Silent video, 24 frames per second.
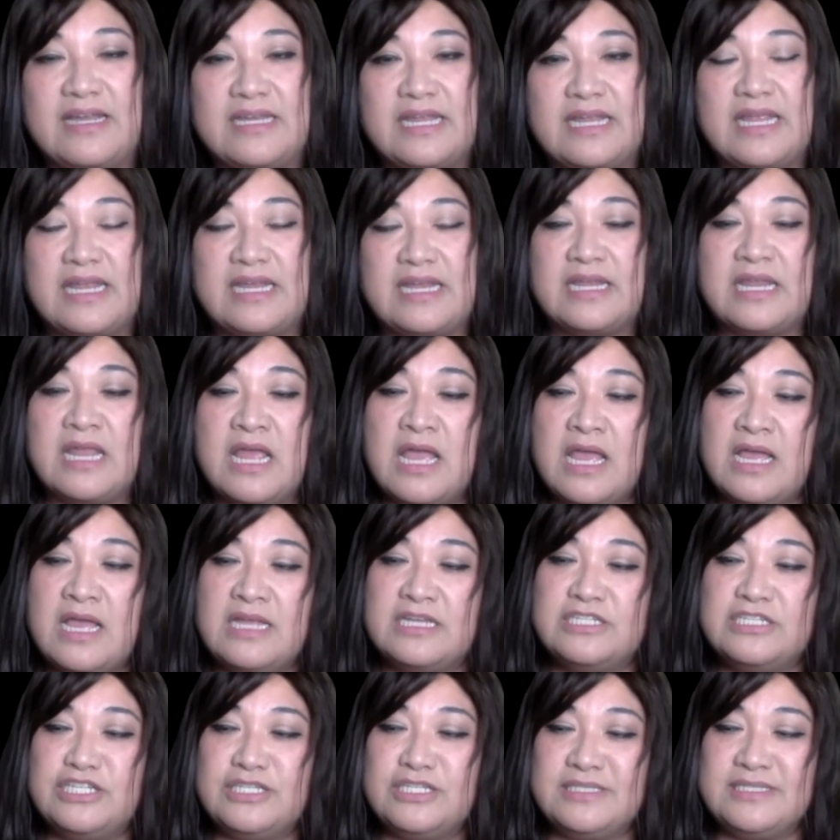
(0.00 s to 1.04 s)
And
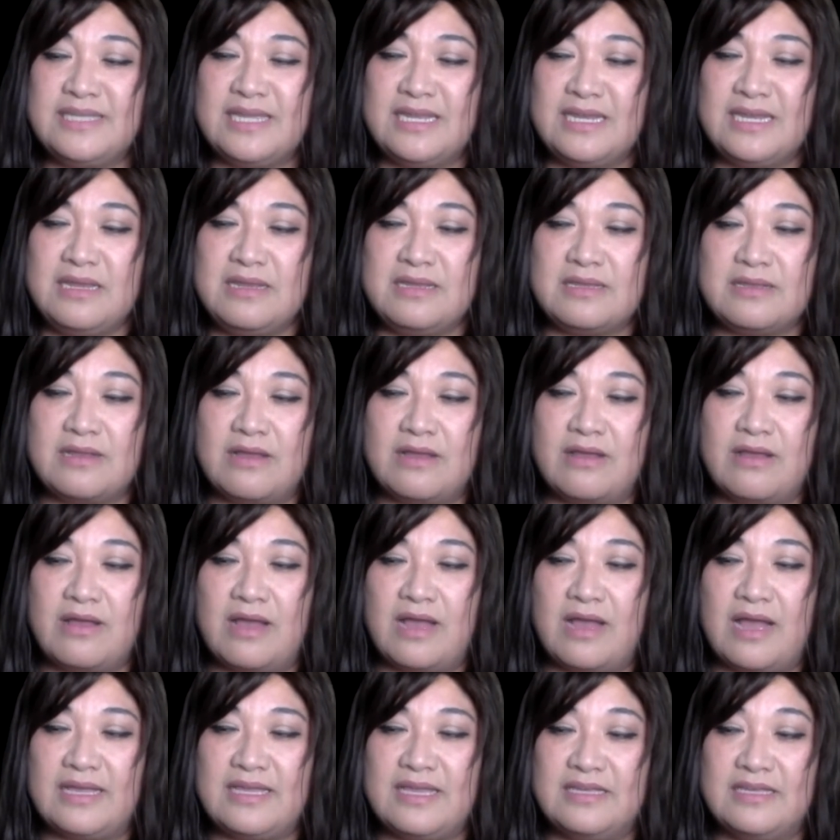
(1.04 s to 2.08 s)
just getting,
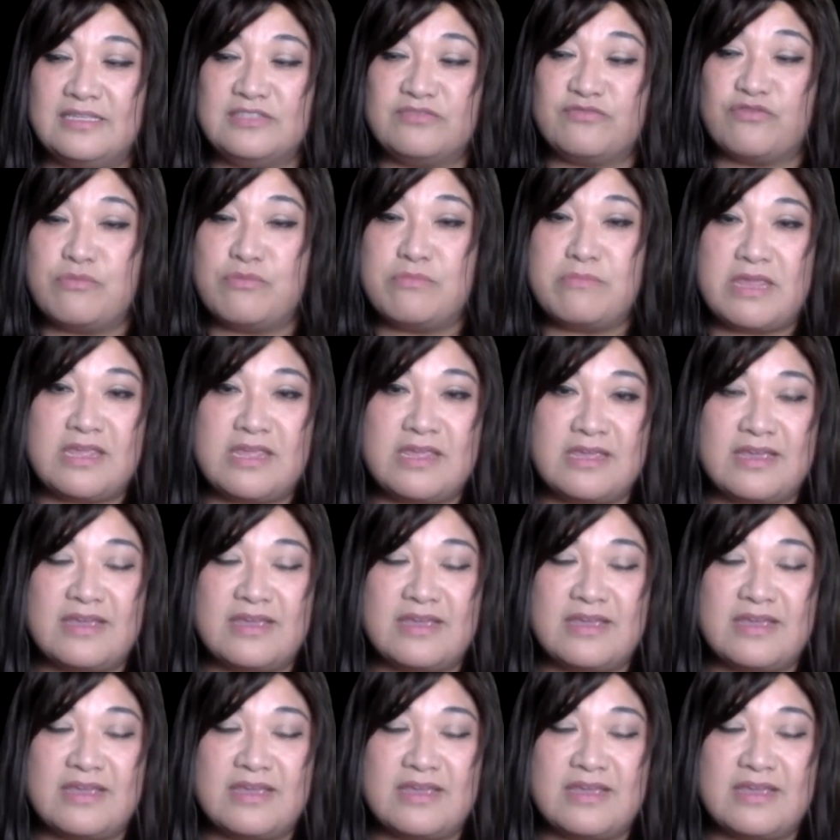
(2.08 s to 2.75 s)
I guess for me,